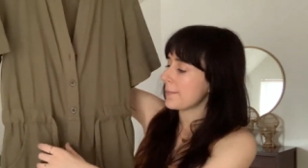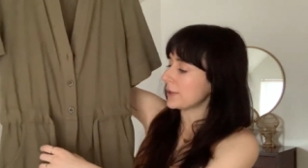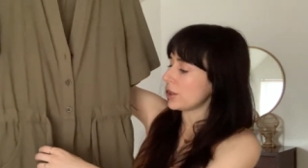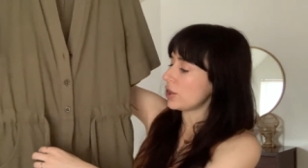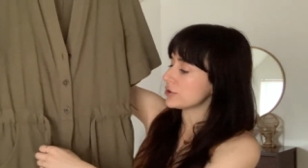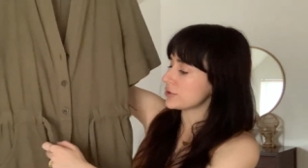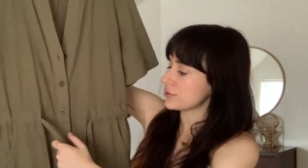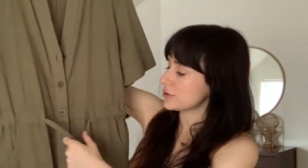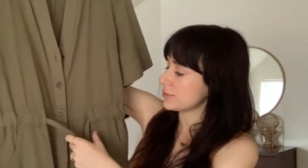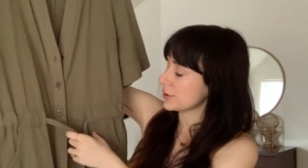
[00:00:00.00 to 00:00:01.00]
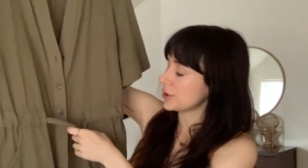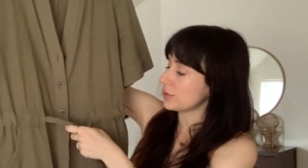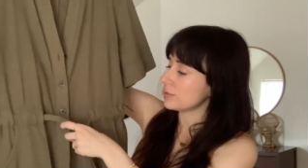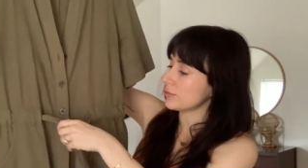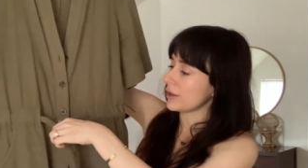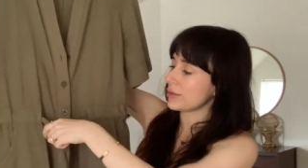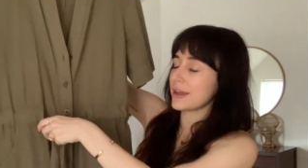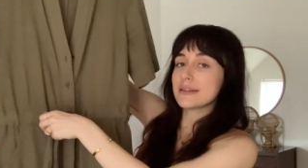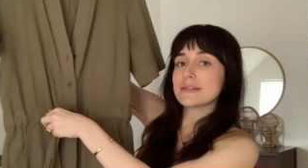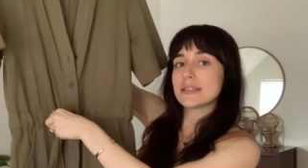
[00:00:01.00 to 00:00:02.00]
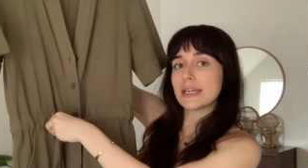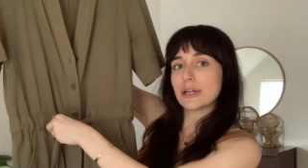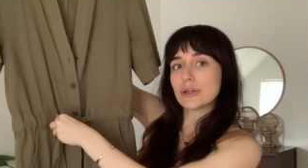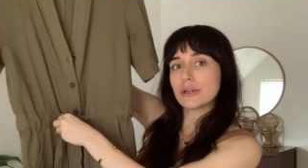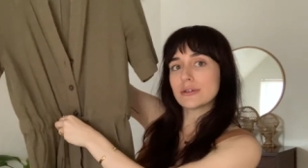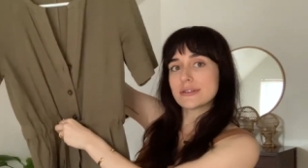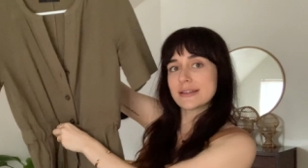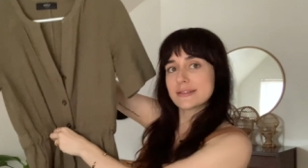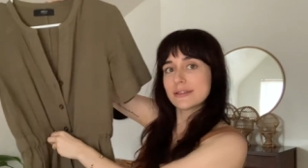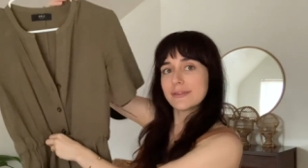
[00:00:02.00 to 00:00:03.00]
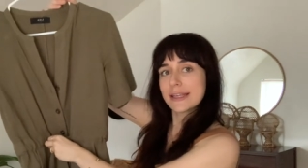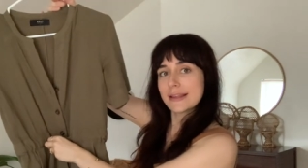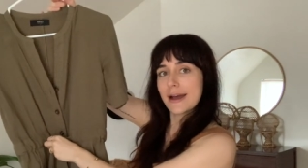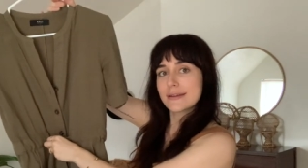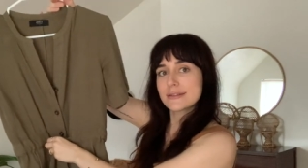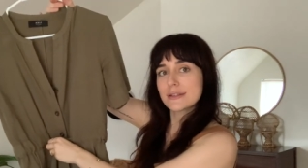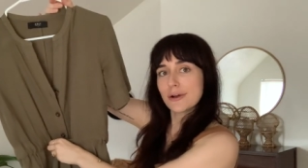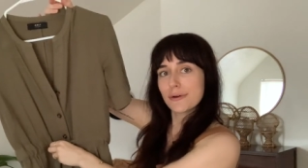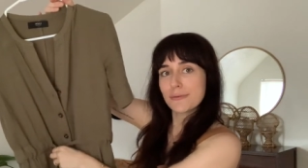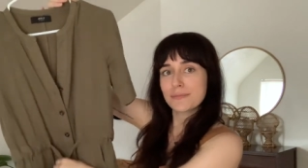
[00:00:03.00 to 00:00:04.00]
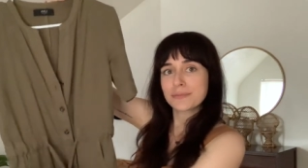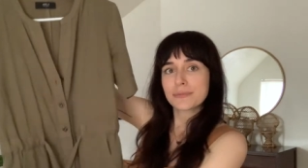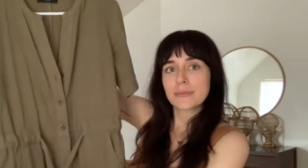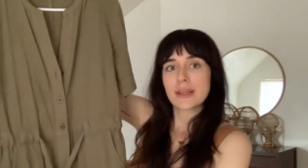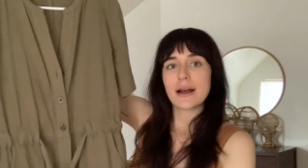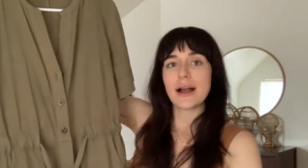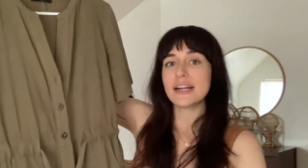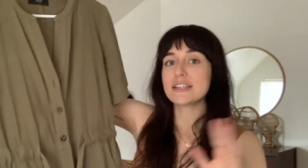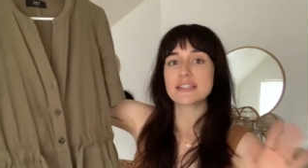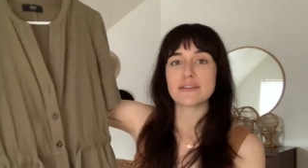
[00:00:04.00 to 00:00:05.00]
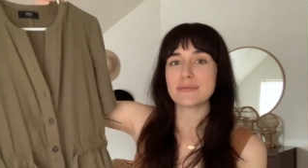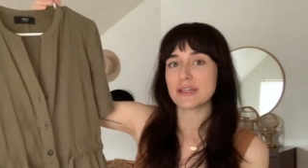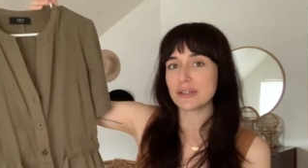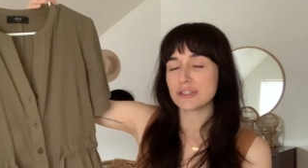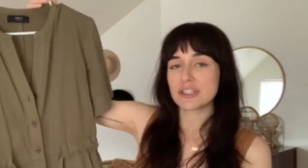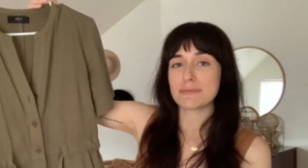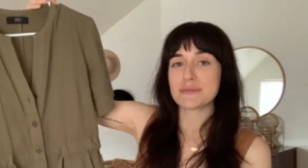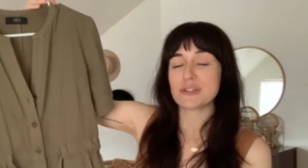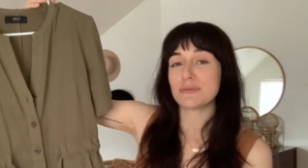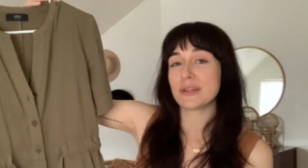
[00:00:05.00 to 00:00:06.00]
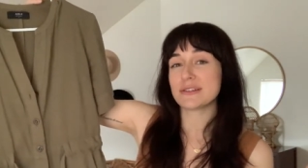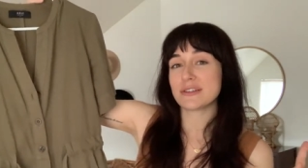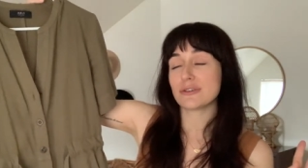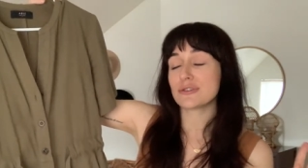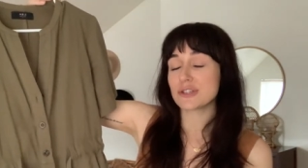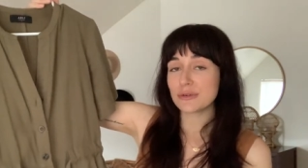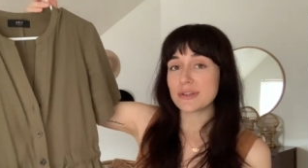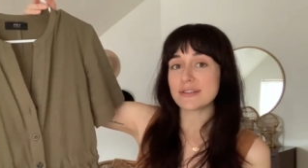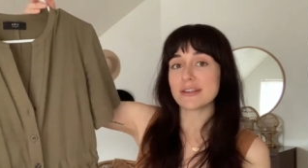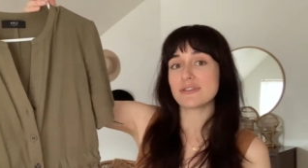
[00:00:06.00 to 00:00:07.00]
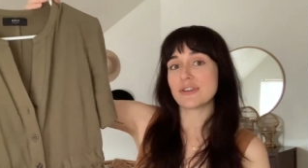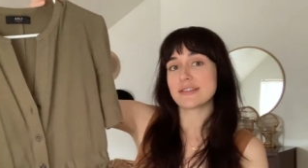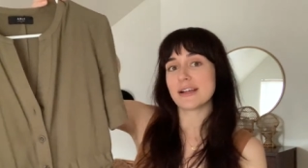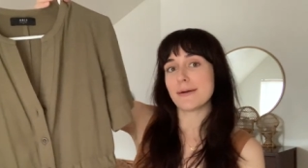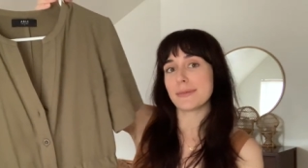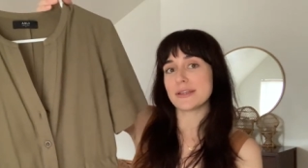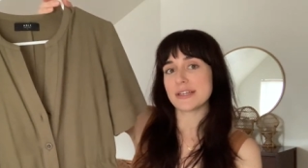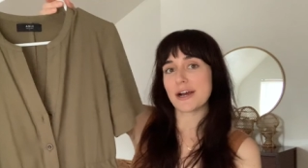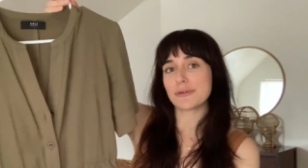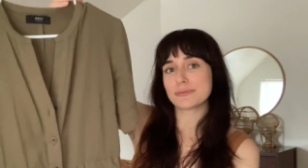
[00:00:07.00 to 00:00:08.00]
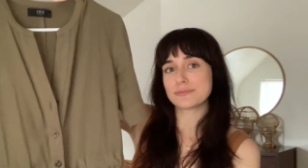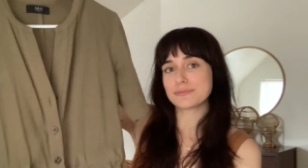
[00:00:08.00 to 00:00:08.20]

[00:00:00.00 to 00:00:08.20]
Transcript: but also super cute with like sneakers and stuff like that. So I just love me a good jumpsuit because they are so easy to dress up and down.